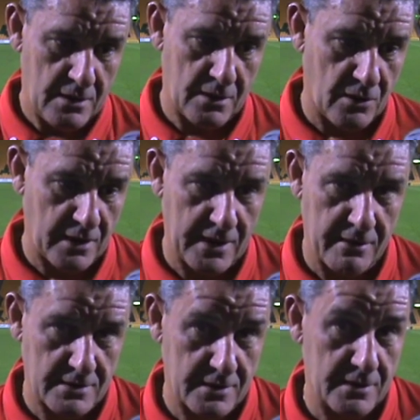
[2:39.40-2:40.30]
the kind of
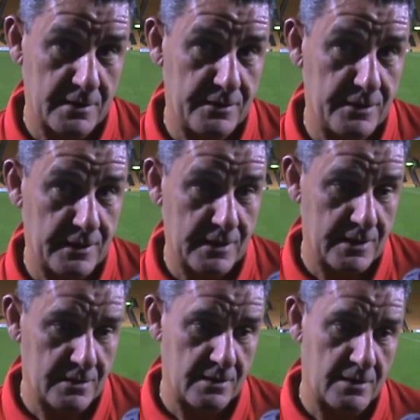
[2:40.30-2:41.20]
character that he
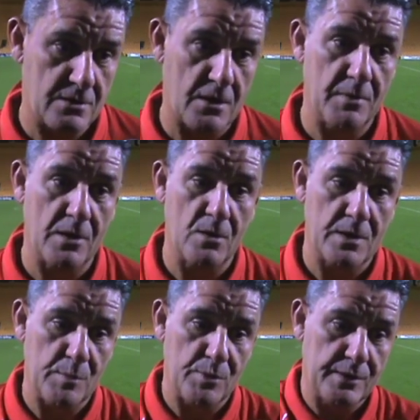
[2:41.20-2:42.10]
is and the type of
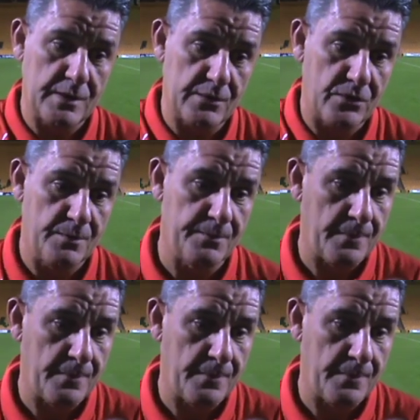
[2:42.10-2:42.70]
goalkeeper he is.